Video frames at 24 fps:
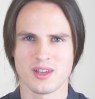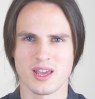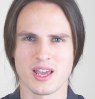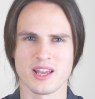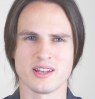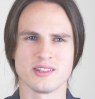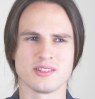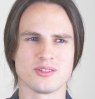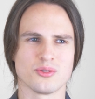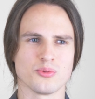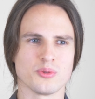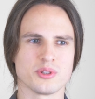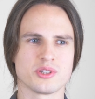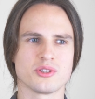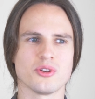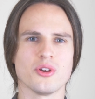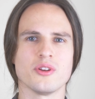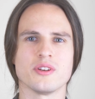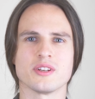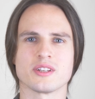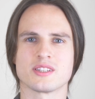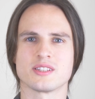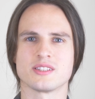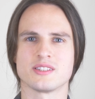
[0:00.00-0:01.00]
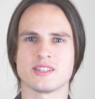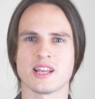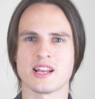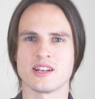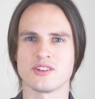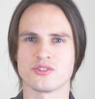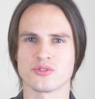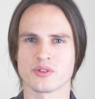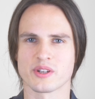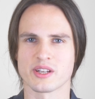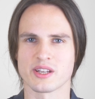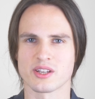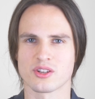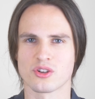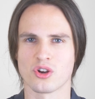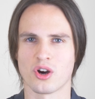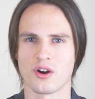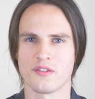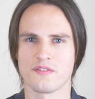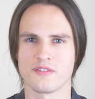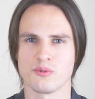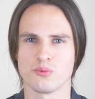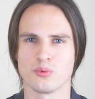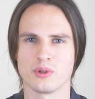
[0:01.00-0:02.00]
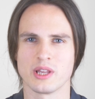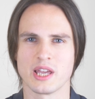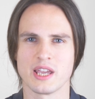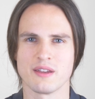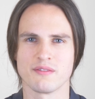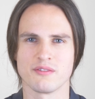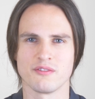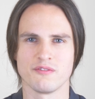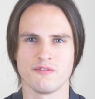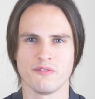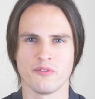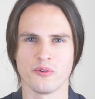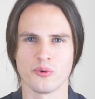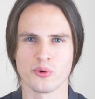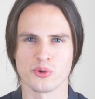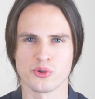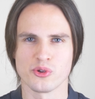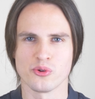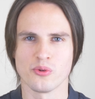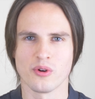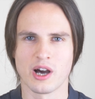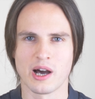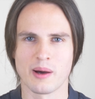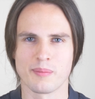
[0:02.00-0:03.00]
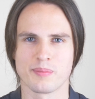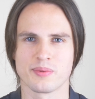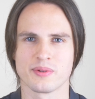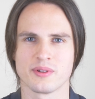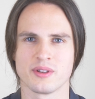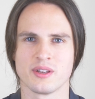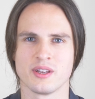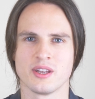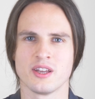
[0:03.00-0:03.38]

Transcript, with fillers: And to a certain extent, drinking coffee will even fill you up,